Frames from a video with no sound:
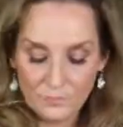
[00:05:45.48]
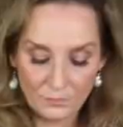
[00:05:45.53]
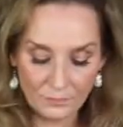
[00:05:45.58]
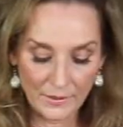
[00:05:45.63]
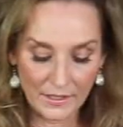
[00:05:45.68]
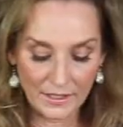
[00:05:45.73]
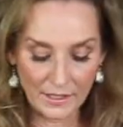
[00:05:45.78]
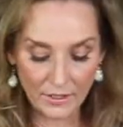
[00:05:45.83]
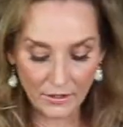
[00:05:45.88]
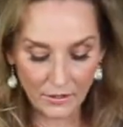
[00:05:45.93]

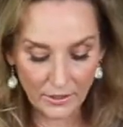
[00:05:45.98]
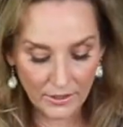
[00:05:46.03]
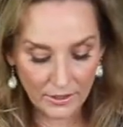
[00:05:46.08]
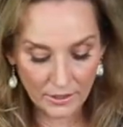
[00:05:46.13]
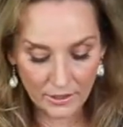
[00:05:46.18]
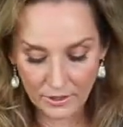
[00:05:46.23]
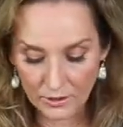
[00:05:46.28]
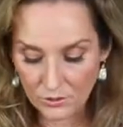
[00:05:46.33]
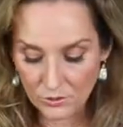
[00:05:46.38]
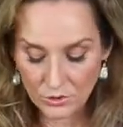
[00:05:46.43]
area
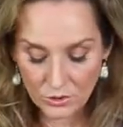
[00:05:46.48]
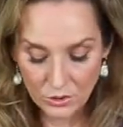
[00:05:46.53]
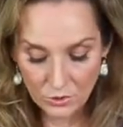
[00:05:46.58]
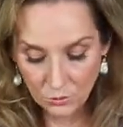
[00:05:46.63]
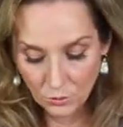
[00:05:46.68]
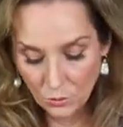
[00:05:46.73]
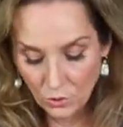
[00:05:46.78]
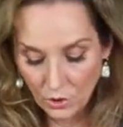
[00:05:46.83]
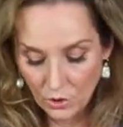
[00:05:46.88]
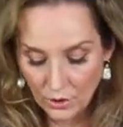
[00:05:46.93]
here to
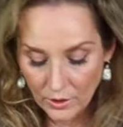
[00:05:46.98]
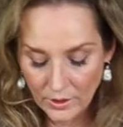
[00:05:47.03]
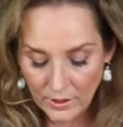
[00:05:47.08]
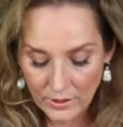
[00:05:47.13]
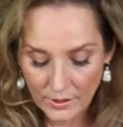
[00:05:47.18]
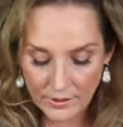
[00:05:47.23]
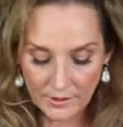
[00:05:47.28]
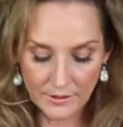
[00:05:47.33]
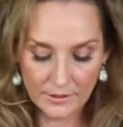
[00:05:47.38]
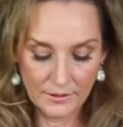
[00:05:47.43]
work
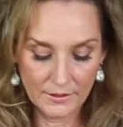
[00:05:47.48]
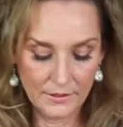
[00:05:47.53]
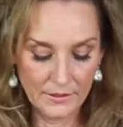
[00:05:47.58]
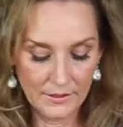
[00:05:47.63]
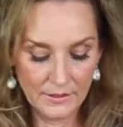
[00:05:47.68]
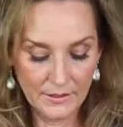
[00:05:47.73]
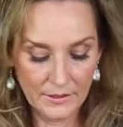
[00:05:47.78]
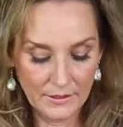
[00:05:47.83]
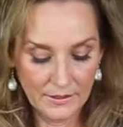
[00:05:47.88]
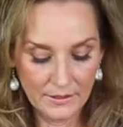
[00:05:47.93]

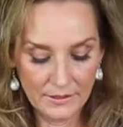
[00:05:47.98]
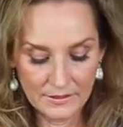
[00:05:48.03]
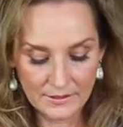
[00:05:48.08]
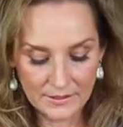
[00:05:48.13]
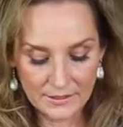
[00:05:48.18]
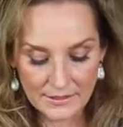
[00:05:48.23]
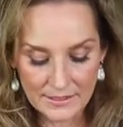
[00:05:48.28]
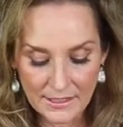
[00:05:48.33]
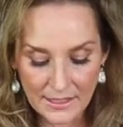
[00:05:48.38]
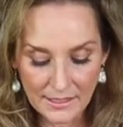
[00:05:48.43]

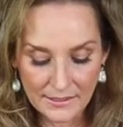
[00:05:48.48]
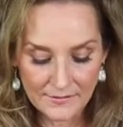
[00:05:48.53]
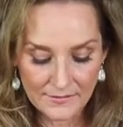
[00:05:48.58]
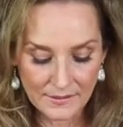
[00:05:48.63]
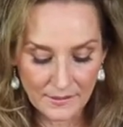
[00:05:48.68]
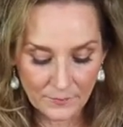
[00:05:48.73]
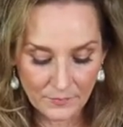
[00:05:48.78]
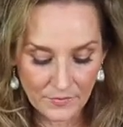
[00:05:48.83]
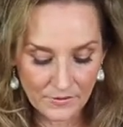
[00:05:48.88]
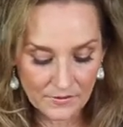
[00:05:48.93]
to dice
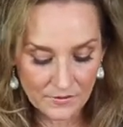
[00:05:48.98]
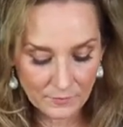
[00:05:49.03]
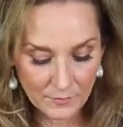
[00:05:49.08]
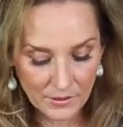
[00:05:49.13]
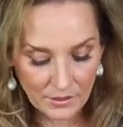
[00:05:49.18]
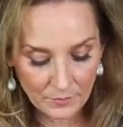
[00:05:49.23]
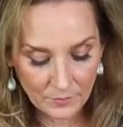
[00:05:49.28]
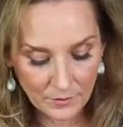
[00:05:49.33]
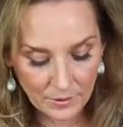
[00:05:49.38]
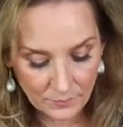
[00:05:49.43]
up this
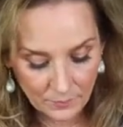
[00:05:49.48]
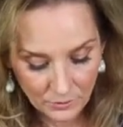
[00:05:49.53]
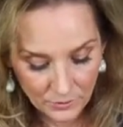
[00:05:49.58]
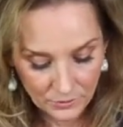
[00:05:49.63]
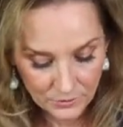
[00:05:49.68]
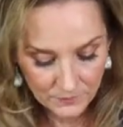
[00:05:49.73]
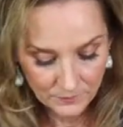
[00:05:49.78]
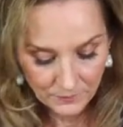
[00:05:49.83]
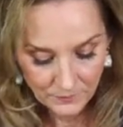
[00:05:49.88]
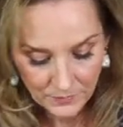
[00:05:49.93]
many
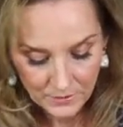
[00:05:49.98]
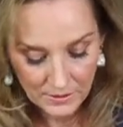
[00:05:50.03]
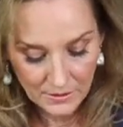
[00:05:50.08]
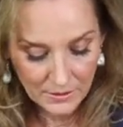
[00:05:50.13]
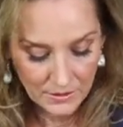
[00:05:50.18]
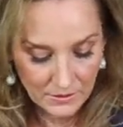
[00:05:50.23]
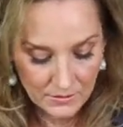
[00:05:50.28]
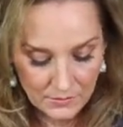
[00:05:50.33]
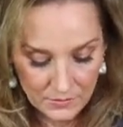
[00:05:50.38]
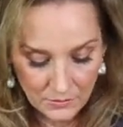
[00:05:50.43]
peppers.
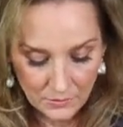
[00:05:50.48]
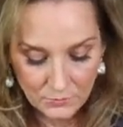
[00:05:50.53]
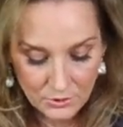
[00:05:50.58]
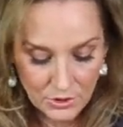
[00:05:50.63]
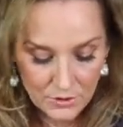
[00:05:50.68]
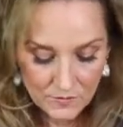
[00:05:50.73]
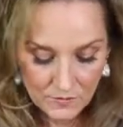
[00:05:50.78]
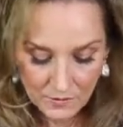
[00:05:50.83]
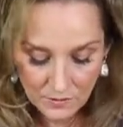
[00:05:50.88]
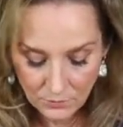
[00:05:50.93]
So I'm
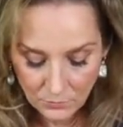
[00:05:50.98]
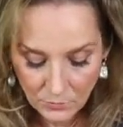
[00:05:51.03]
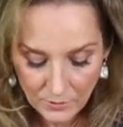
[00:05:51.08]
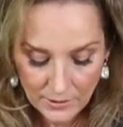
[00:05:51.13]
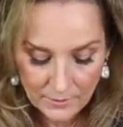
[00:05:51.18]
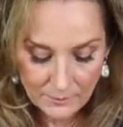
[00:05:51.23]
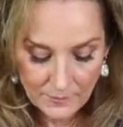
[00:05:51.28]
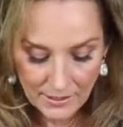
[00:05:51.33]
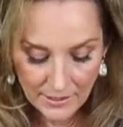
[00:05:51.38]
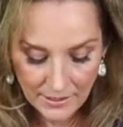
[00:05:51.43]
just going to
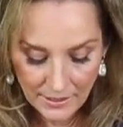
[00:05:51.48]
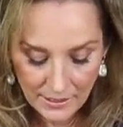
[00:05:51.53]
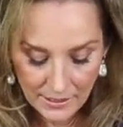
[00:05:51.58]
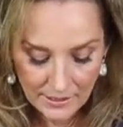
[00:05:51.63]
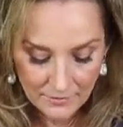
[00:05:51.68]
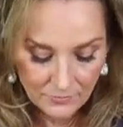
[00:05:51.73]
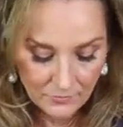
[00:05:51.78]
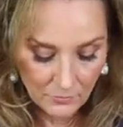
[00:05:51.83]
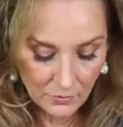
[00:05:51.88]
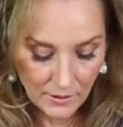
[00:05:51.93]
run my
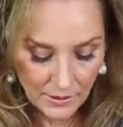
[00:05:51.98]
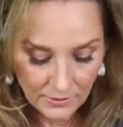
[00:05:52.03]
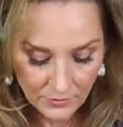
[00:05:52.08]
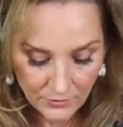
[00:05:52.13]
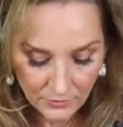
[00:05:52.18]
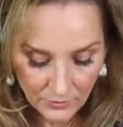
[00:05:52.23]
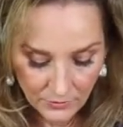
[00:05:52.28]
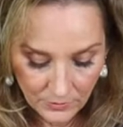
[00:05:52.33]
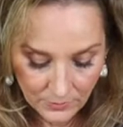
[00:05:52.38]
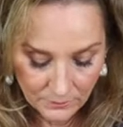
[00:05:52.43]
knife right
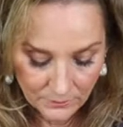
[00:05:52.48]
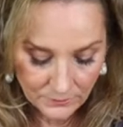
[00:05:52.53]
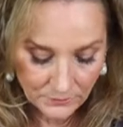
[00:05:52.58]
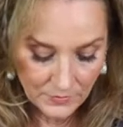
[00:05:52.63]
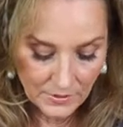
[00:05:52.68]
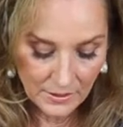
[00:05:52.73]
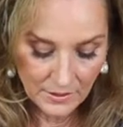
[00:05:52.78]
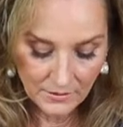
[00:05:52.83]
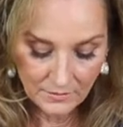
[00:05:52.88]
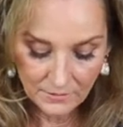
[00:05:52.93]
through them.
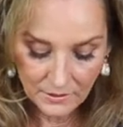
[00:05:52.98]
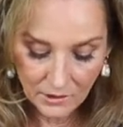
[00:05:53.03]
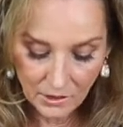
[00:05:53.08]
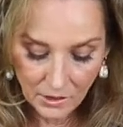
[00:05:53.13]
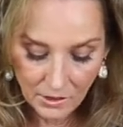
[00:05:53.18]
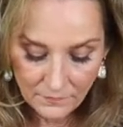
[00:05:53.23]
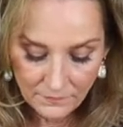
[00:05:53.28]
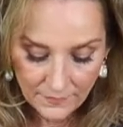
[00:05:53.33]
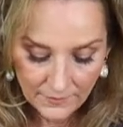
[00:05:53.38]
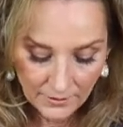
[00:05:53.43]

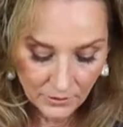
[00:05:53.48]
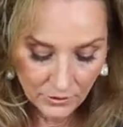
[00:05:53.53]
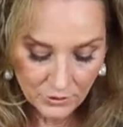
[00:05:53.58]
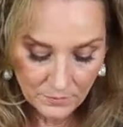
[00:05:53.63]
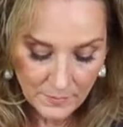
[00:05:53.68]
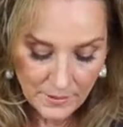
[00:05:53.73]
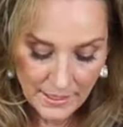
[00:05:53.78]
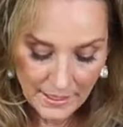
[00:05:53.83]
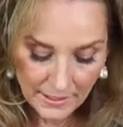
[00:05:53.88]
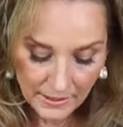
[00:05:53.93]
Claw fingers
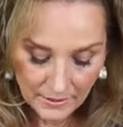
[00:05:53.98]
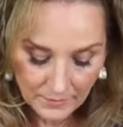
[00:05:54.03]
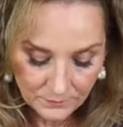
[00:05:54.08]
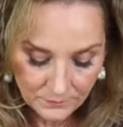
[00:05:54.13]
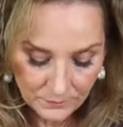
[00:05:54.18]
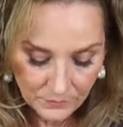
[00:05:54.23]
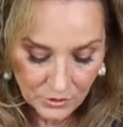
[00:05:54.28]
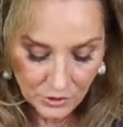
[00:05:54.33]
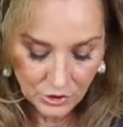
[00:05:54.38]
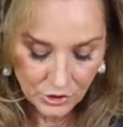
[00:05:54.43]

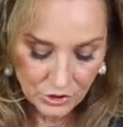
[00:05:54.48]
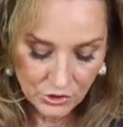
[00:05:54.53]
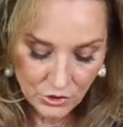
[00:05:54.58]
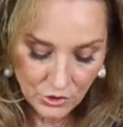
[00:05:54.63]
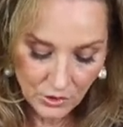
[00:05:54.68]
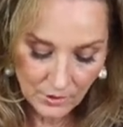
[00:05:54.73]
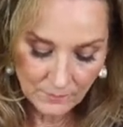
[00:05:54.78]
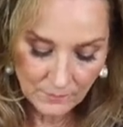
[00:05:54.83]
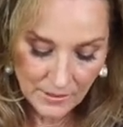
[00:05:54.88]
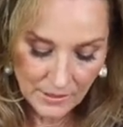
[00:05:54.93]
back, good
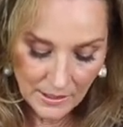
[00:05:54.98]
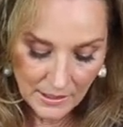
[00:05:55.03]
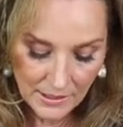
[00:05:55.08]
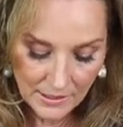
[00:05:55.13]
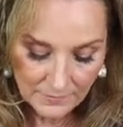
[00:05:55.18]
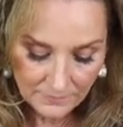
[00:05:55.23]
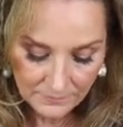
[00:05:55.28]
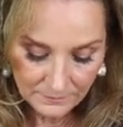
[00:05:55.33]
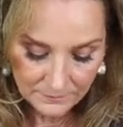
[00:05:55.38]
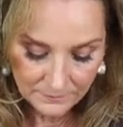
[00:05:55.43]
sharp
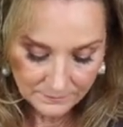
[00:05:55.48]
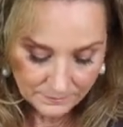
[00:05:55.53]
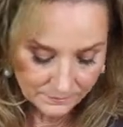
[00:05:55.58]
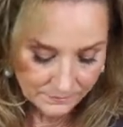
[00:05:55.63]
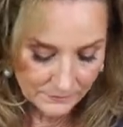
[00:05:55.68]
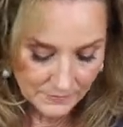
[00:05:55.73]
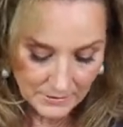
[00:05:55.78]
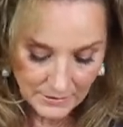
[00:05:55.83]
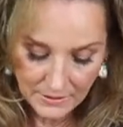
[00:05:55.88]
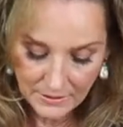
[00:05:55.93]
knife,
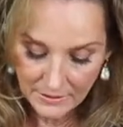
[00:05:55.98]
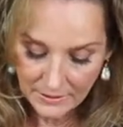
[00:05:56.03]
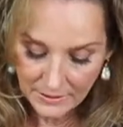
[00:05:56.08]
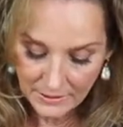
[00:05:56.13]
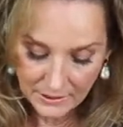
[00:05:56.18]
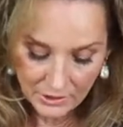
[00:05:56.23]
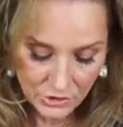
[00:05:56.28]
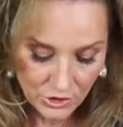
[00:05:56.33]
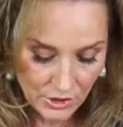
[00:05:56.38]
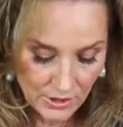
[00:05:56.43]

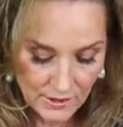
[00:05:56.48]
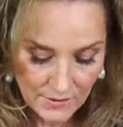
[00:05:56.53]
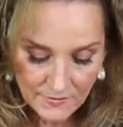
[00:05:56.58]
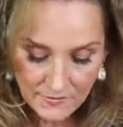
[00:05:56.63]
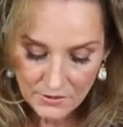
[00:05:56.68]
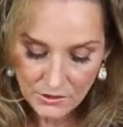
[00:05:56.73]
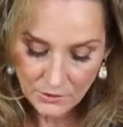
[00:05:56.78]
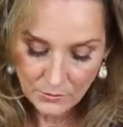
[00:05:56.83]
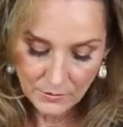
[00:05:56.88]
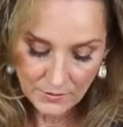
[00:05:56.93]
and
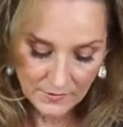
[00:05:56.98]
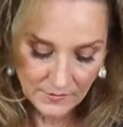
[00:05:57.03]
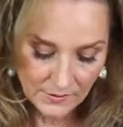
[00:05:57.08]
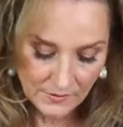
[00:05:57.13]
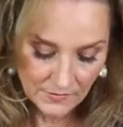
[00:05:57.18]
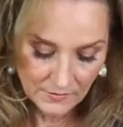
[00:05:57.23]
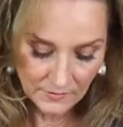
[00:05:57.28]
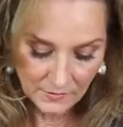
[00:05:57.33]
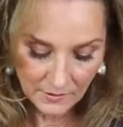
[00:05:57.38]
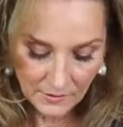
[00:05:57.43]
just doing
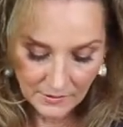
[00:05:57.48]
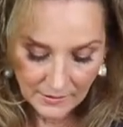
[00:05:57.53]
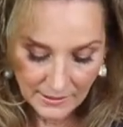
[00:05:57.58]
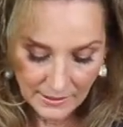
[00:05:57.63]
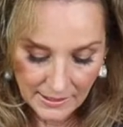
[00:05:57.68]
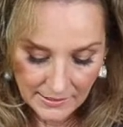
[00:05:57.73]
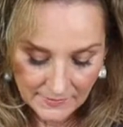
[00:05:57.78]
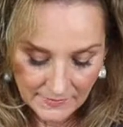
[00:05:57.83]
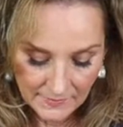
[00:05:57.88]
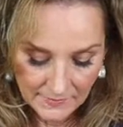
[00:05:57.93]
these little
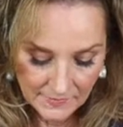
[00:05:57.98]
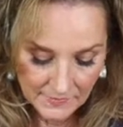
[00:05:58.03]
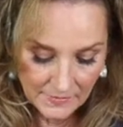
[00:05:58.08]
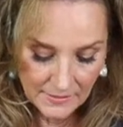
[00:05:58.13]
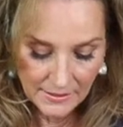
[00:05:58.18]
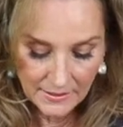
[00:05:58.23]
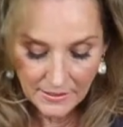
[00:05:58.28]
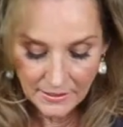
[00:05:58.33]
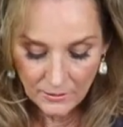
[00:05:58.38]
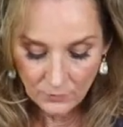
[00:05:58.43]
dices.
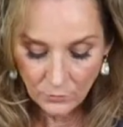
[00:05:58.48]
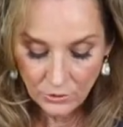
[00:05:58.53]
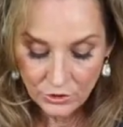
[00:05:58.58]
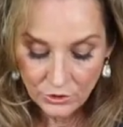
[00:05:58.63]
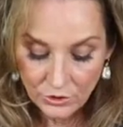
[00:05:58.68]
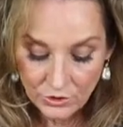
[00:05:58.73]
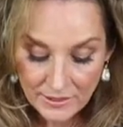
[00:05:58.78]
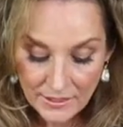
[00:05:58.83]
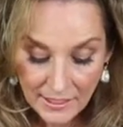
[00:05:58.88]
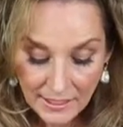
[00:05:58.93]
When
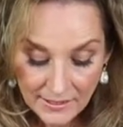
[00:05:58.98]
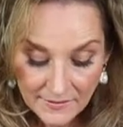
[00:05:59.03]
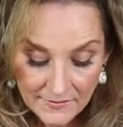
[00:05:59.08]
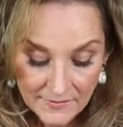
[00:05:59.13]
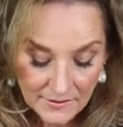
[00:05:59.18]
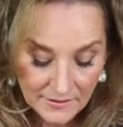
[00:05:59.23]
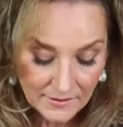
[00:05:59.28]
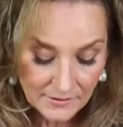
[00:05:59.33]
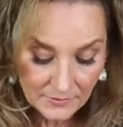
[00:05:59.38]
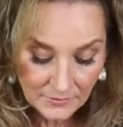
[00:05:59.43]
you're
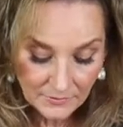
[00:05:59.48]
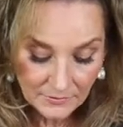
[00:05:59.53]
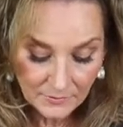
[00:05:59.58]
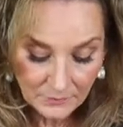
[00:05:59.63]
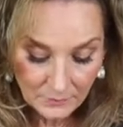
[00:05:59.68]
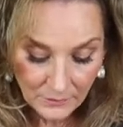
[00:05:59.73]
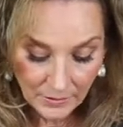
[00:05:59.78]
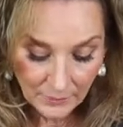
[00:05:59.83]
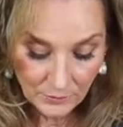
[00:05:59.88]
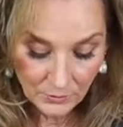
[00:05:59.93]
dicing
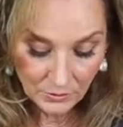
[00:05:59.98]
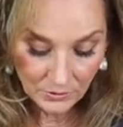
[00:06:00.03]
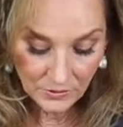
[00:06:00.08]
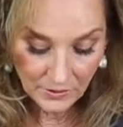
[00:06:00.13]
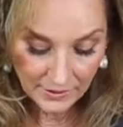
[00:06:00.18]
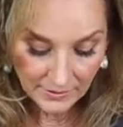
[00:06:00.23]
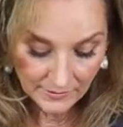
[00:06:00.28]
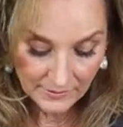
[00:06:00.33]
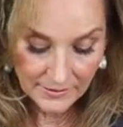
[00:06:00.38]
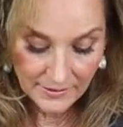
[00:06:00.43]
peppers
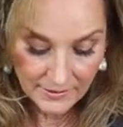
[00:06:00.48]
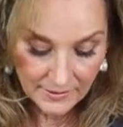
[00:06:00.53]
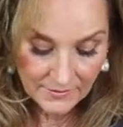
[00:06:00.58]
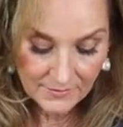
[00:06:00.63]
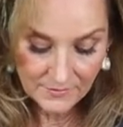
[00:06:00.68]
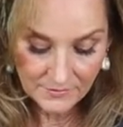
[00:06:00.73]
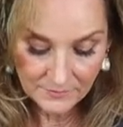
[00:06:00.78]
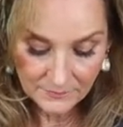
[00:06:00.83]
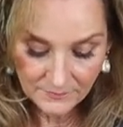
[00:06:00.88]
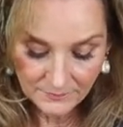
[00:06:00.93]
like
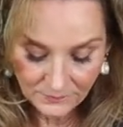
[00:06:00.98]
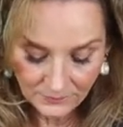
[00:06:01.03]
this,